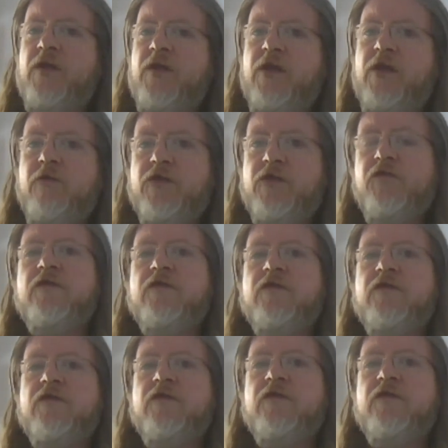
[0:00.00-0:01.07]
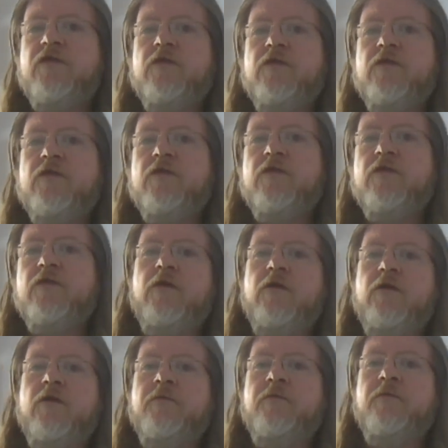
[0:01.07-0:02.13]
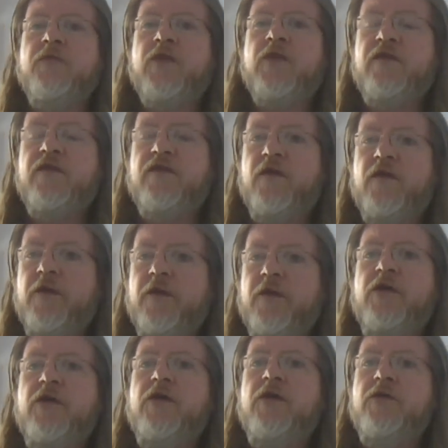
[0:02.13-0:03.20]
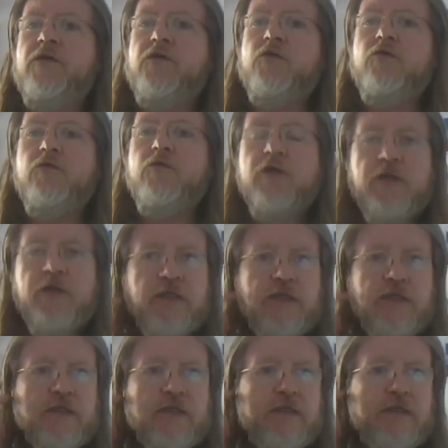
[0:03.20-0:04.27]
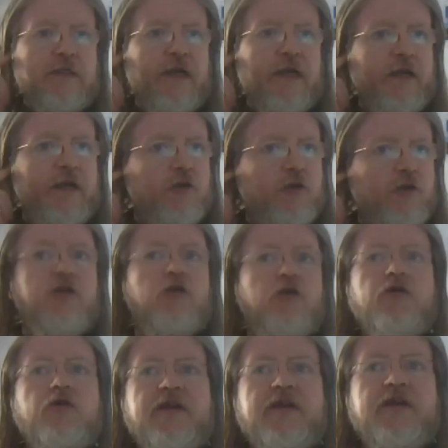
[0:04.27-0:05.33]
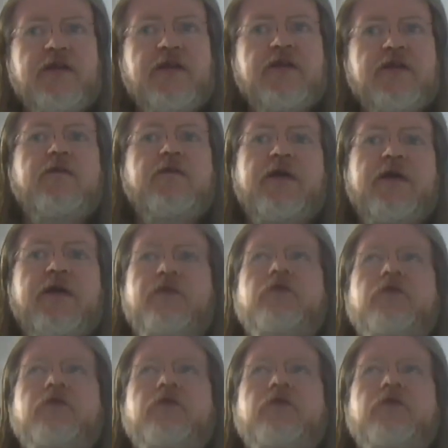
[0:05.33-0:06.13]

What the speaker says: Give us a few minutes head time to actually coordinate your flight